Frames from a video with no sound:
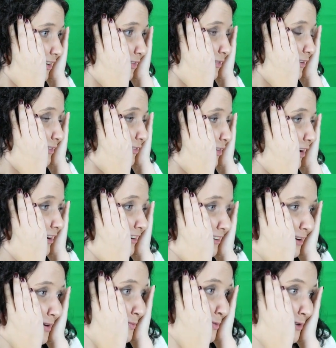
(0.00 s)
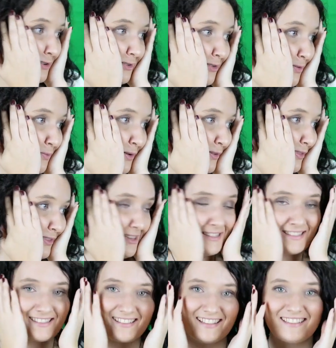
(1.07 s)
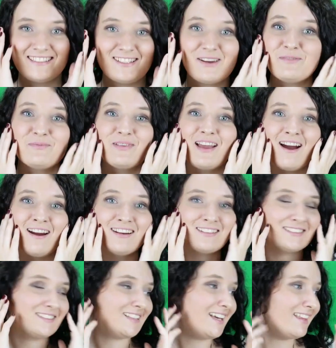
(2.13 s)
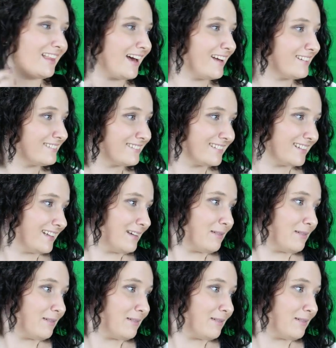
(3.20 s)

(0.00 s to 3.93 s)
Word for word: An entire episode about this. It shouldn't be hard to say that.